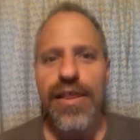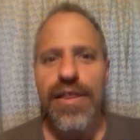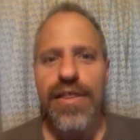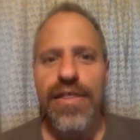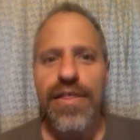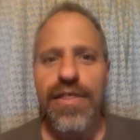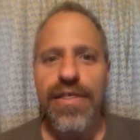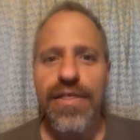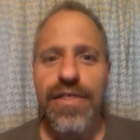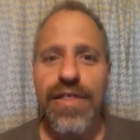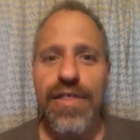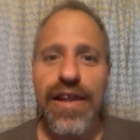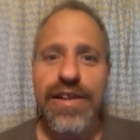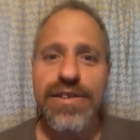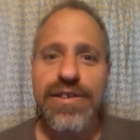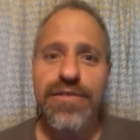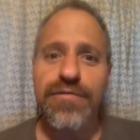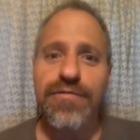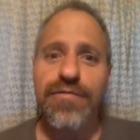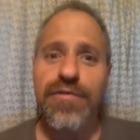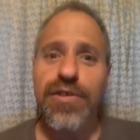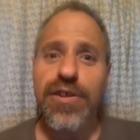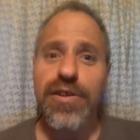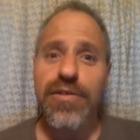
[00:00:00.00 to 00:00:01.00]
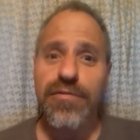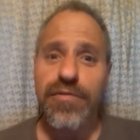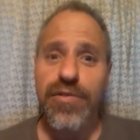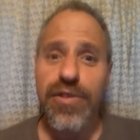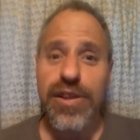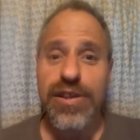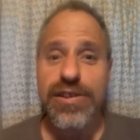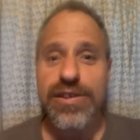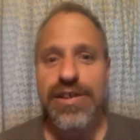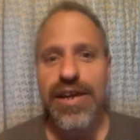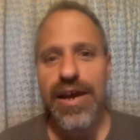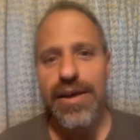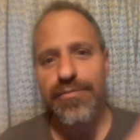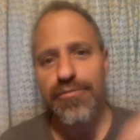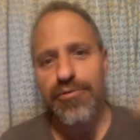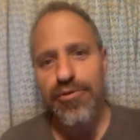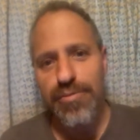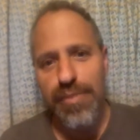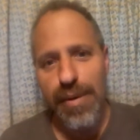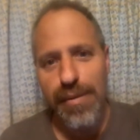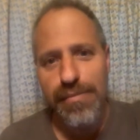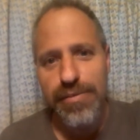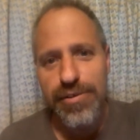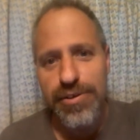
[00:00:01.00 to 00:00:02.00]
That's it for this time. Remember
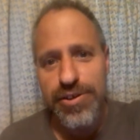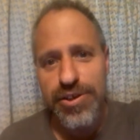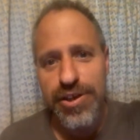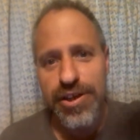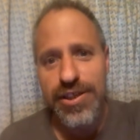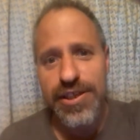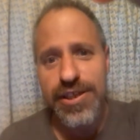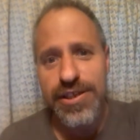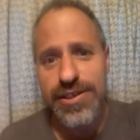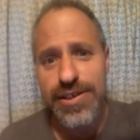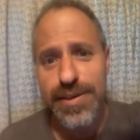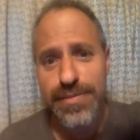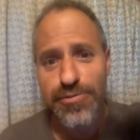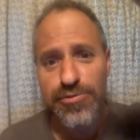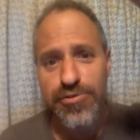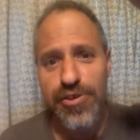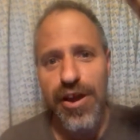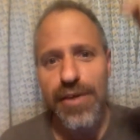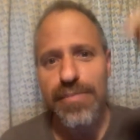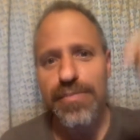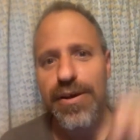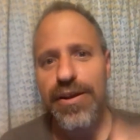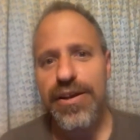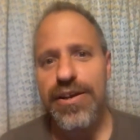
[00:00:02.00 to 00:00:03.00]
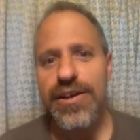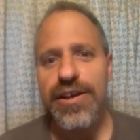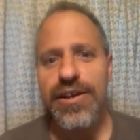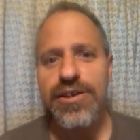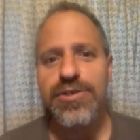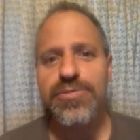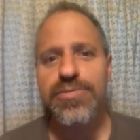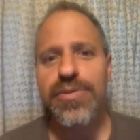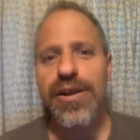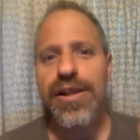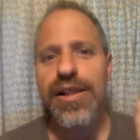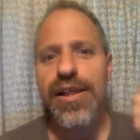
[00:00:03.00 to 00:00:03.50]
to hit the subscribe button as well.